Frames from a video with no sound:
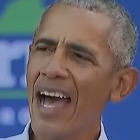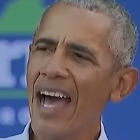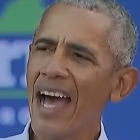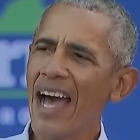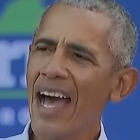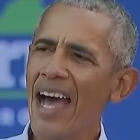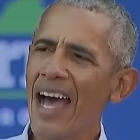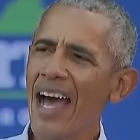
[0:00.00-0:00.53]

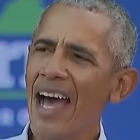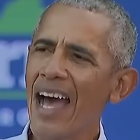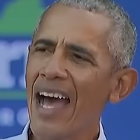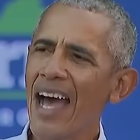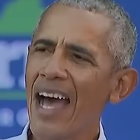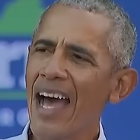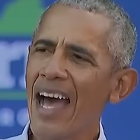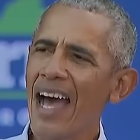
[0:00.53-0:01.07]

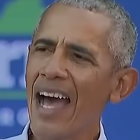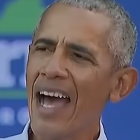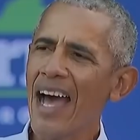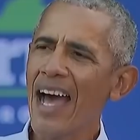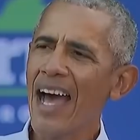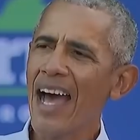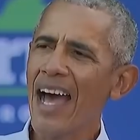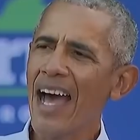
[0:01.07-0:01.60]

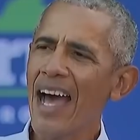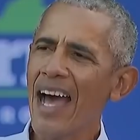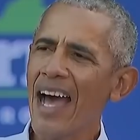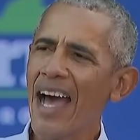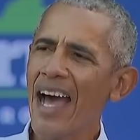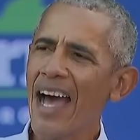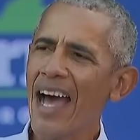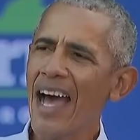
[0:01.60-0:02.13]

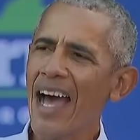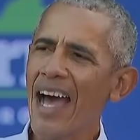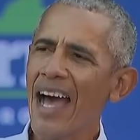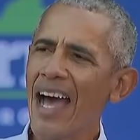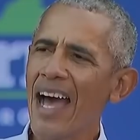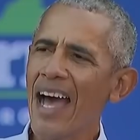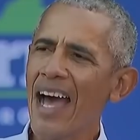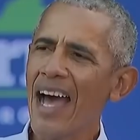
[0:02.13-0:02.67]

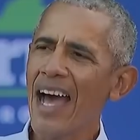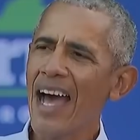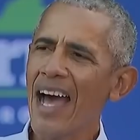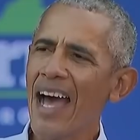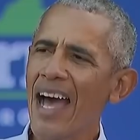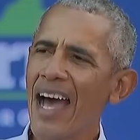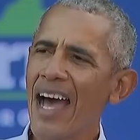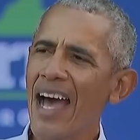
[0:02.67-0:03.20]

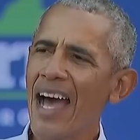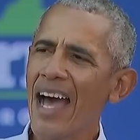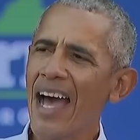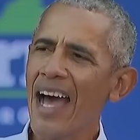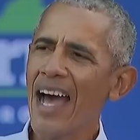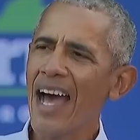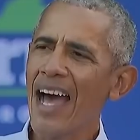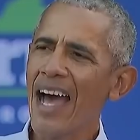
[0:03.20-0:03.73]

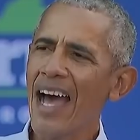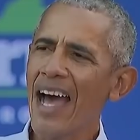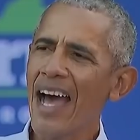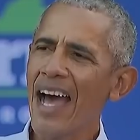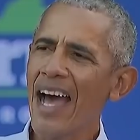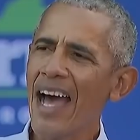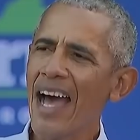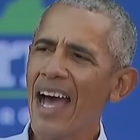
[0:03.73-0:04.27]

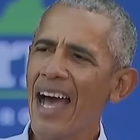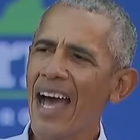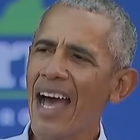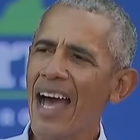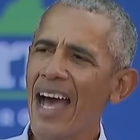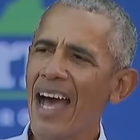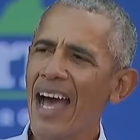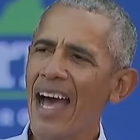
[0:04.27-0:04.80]

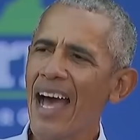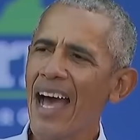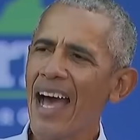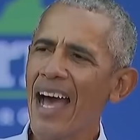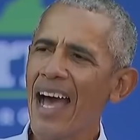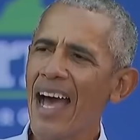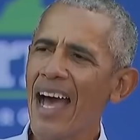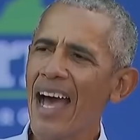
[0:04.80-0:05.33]

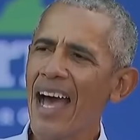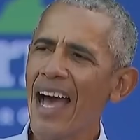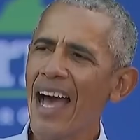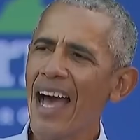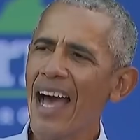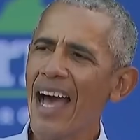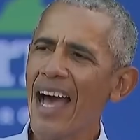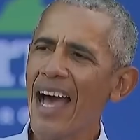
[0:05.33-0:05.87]

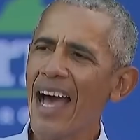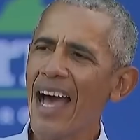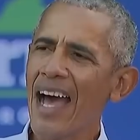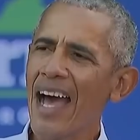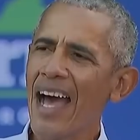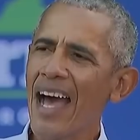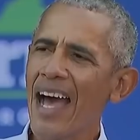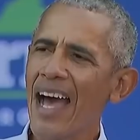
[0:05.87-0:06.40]

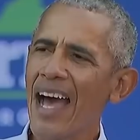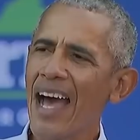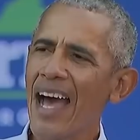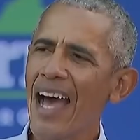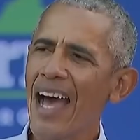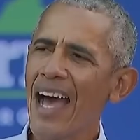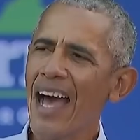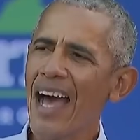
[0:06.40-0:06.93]

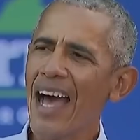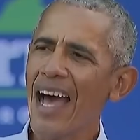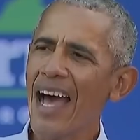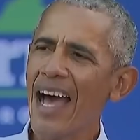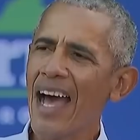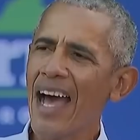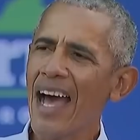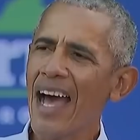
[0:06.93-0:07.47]

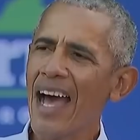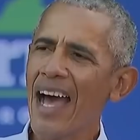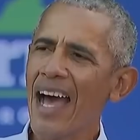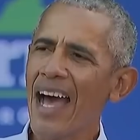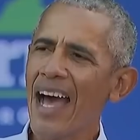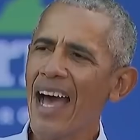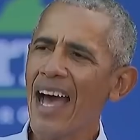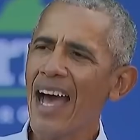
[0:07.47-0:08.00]
No words are spoken by the person on screen.